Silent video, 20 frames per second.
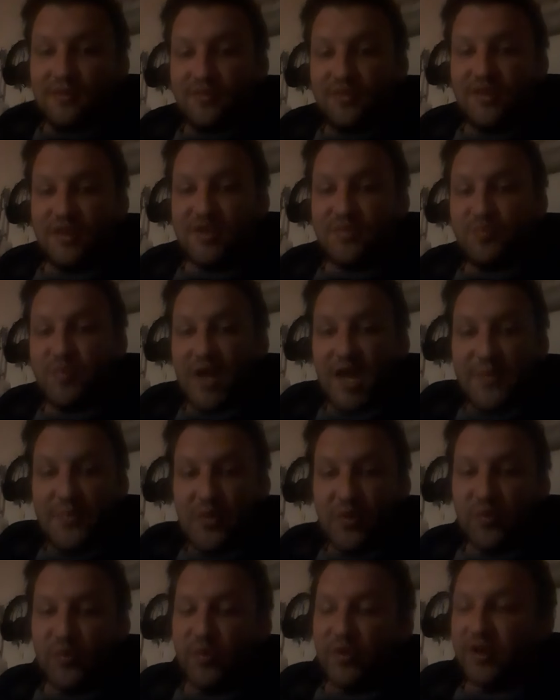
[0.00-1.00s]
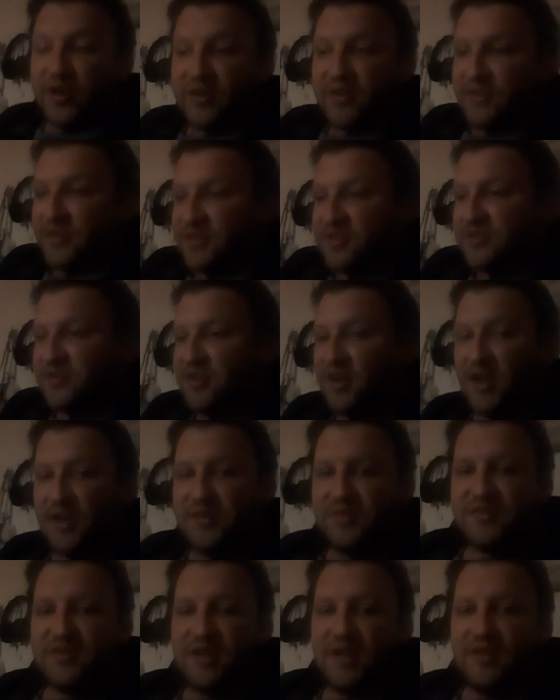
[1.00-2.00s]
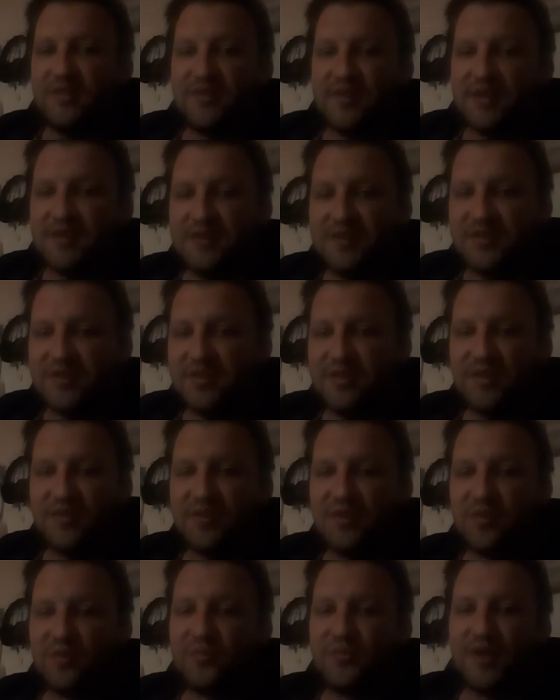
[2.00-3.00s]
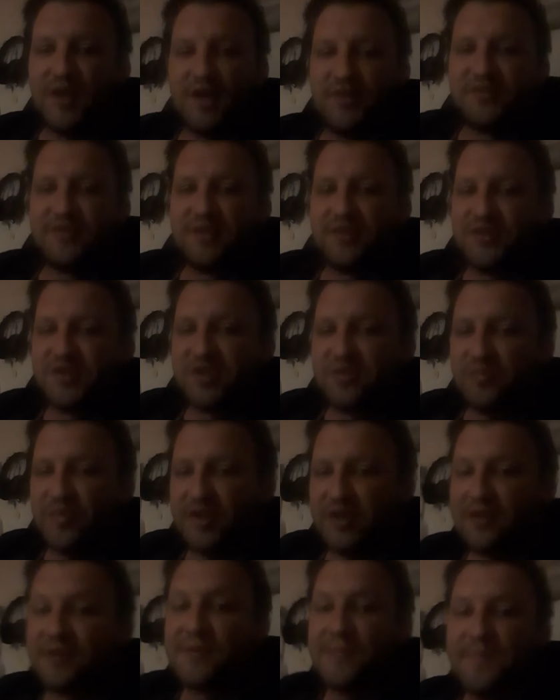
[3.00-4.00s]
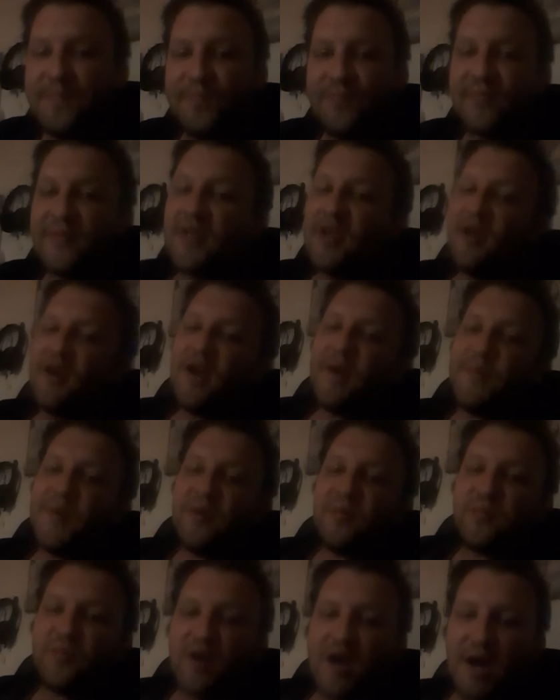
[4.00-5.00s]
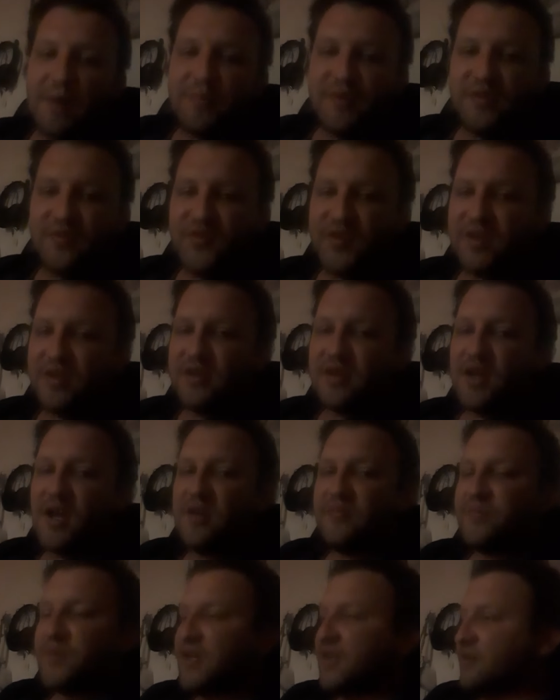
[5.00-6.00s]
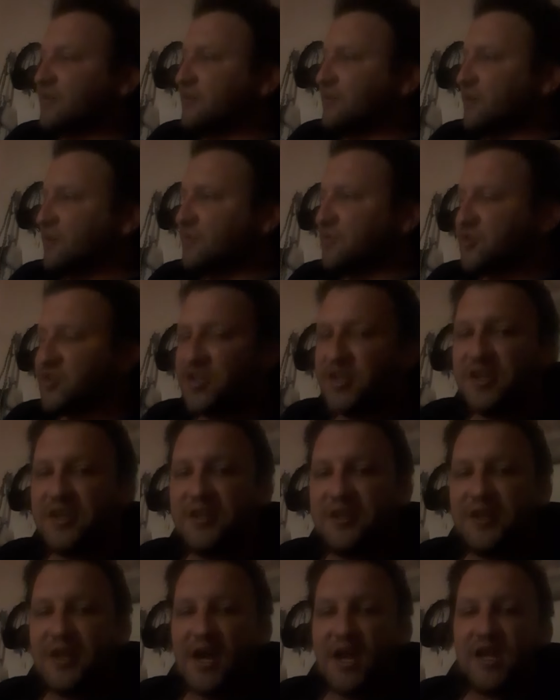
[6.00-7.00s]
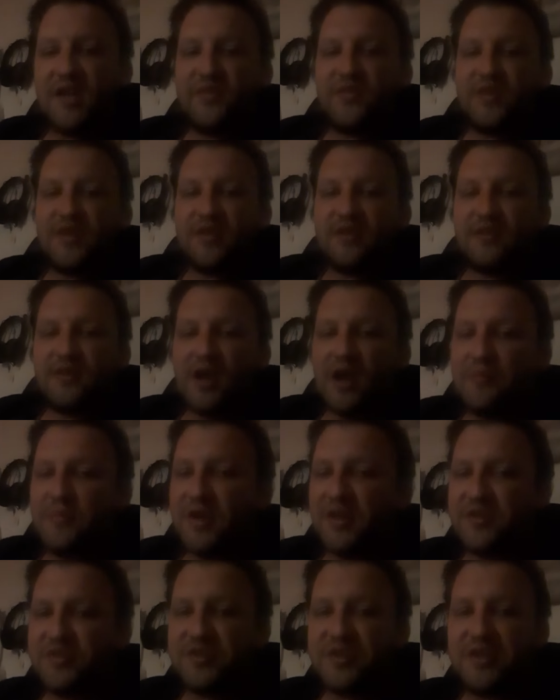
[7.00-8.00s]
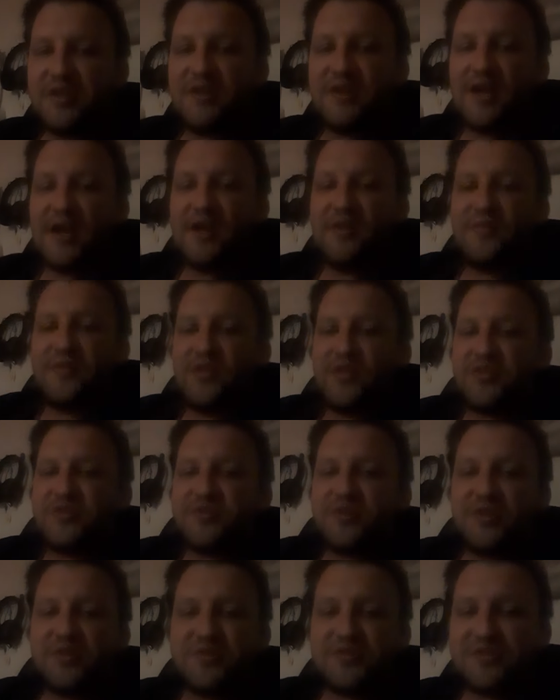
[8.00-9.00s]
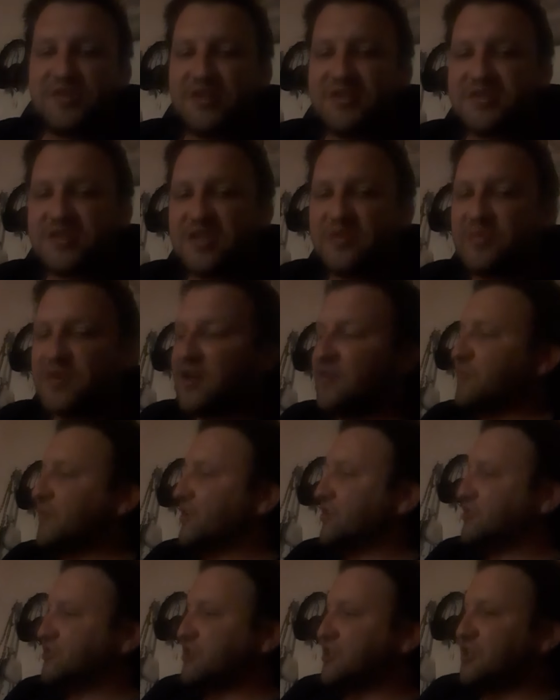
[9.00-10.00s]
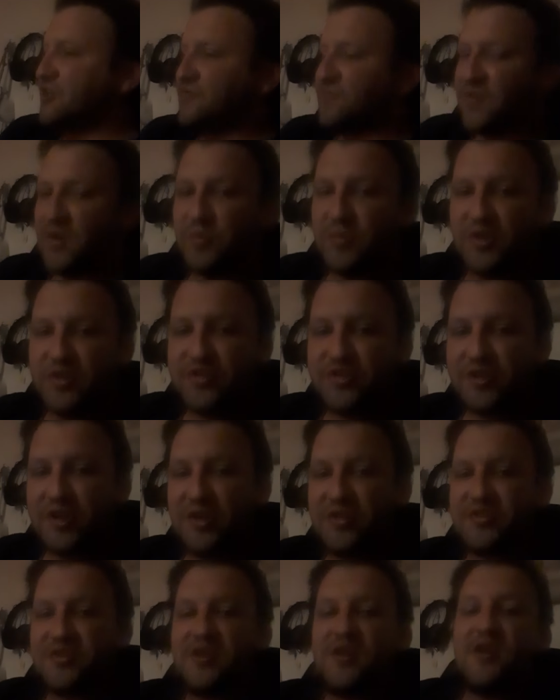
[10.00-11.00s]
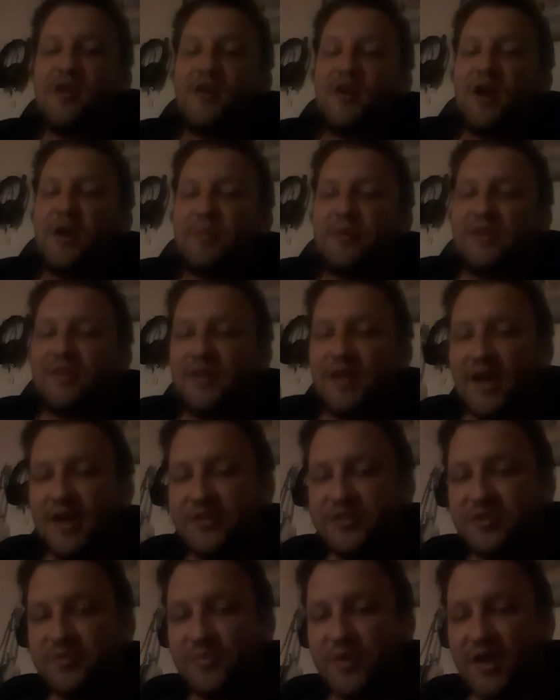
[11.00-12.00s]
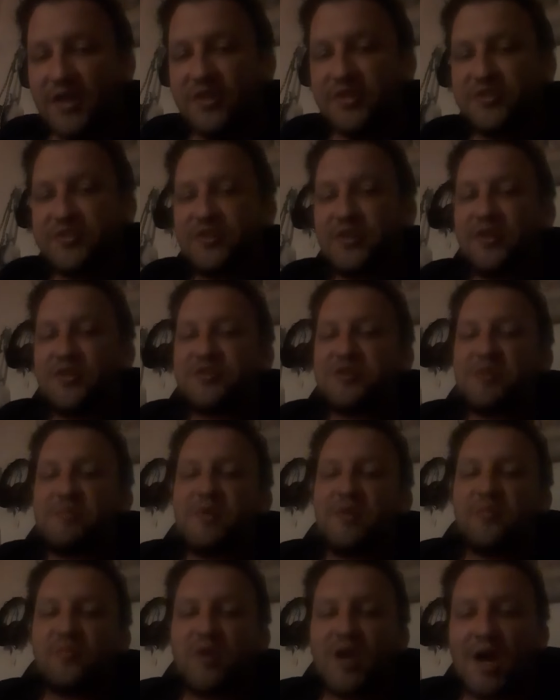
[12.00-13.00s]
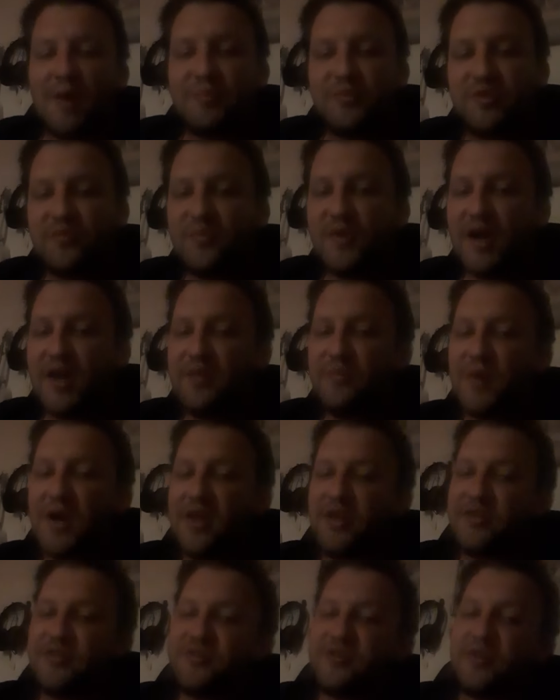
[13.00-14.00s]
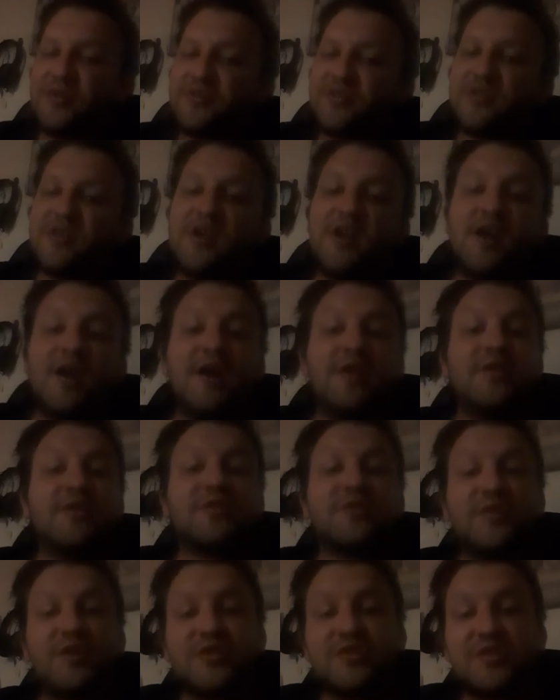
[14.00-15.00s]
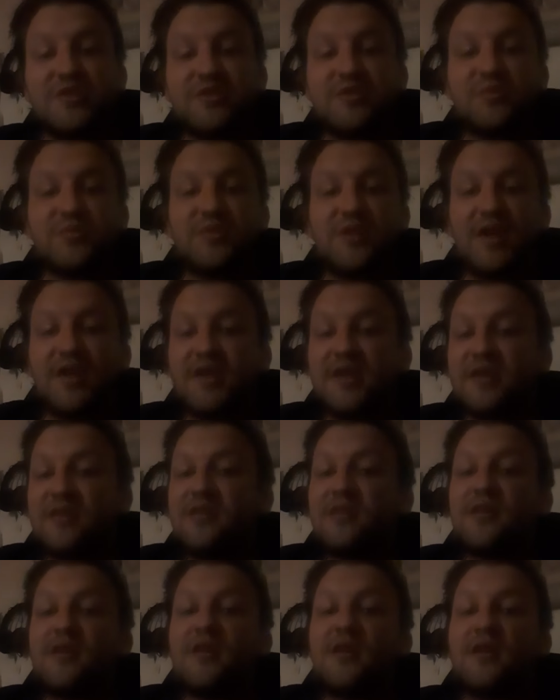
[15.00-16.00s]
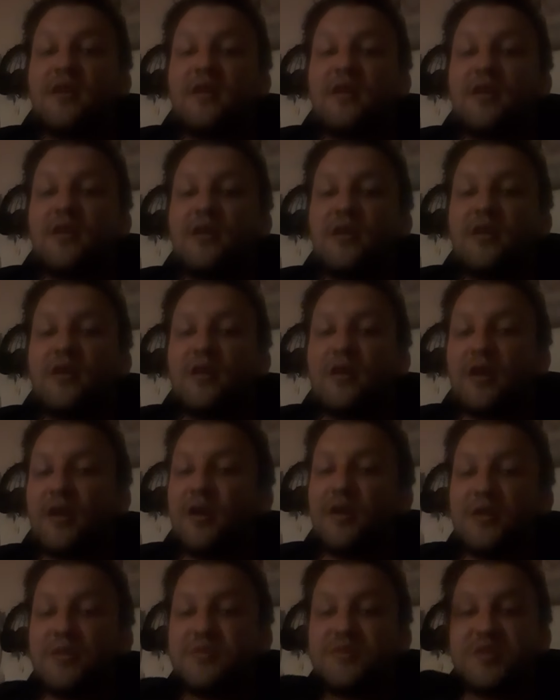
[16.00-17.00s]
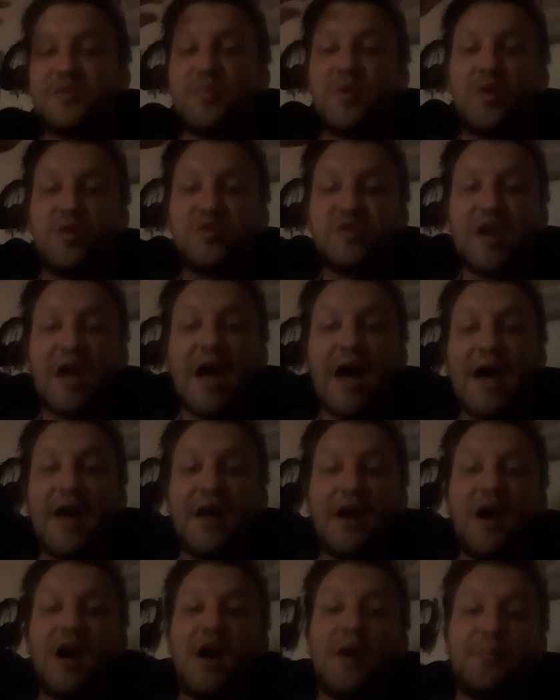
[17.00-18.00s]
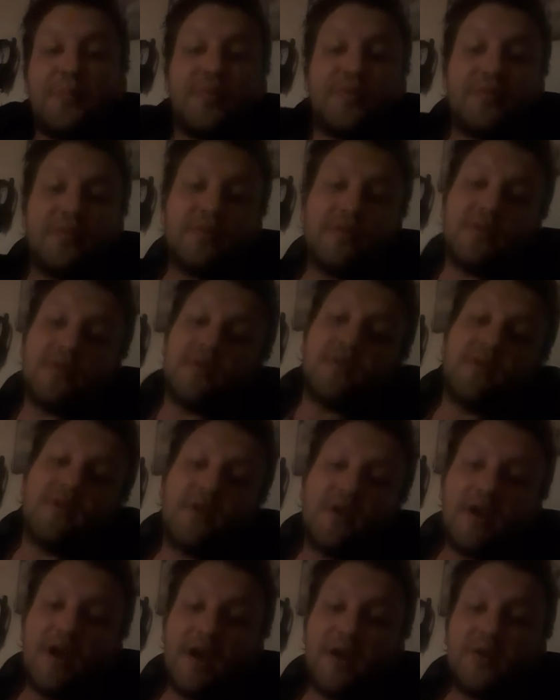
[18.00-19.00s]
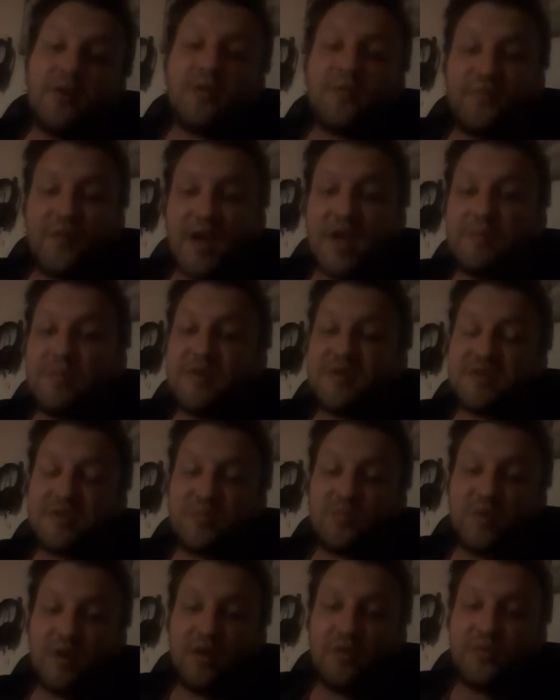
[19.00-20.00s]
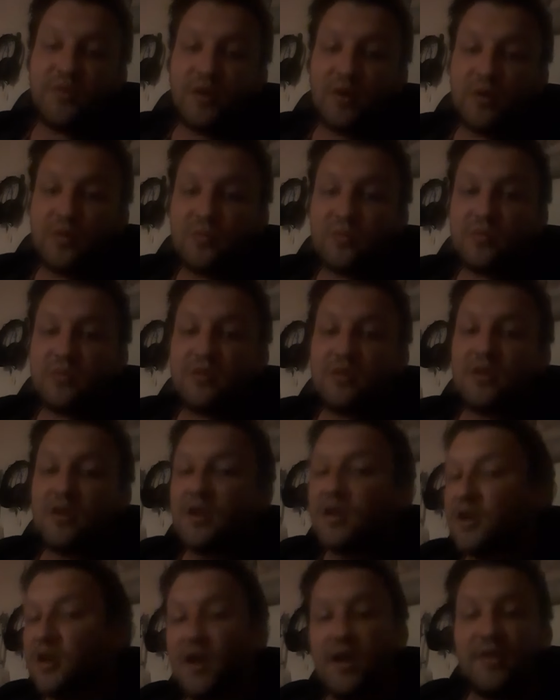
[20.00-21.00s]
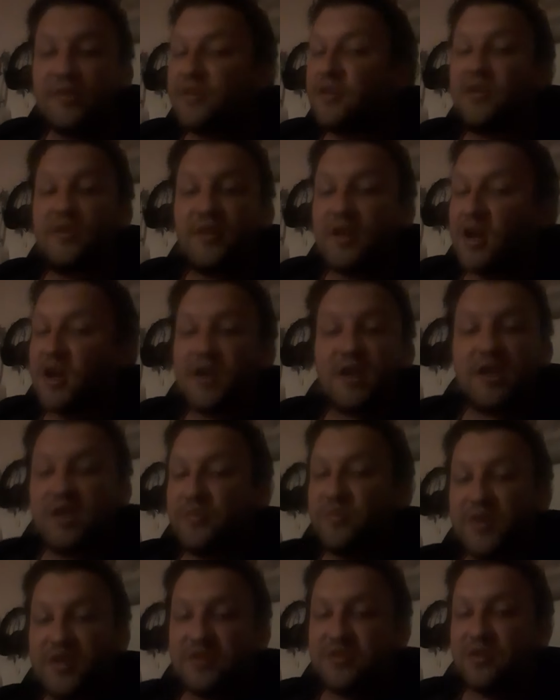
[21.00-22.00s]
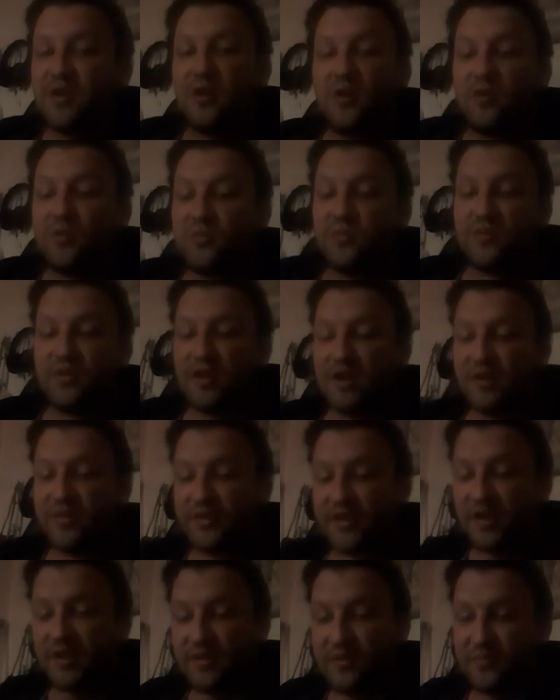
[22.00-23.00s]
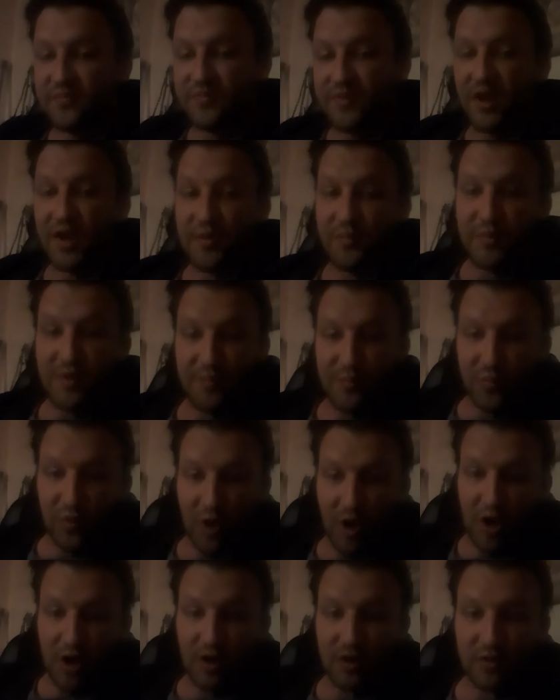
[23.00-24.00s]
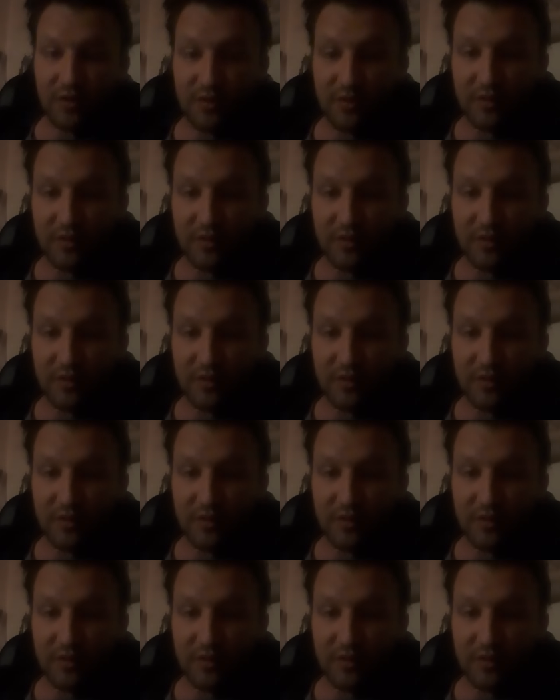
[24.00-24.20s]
this paperwork, this nonsense. Uh, it's total nonsense to me. I've been robbed of it. I've been cheated out of it. I've been cheated out of the church system. I've been cheated from the church. I've been lied to by the church. I've been robbed to by, by the church. And the Christians who did it are supposed high up and are famous and well known. And they're not going to be told they're, they've done me wrong.